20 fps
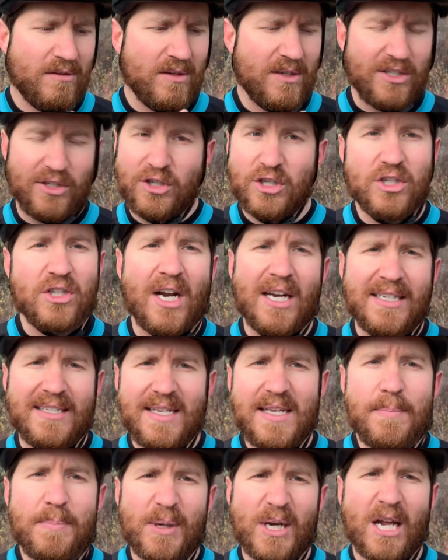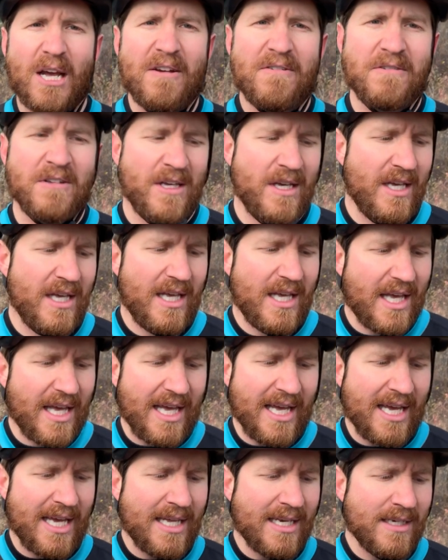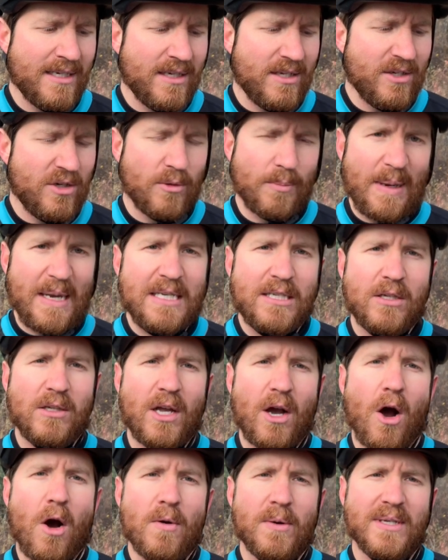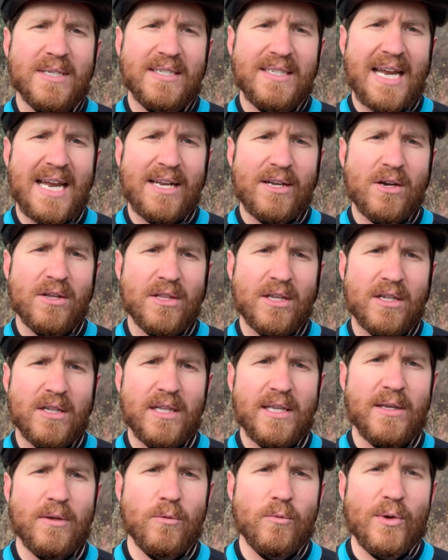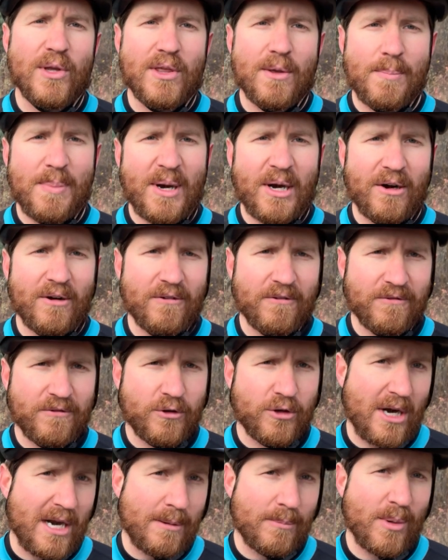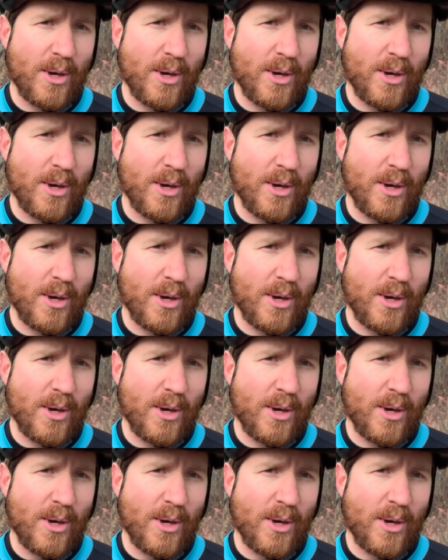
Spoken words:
it's just not deep enough. And you're basically always standing on the cleat with a pair of Crank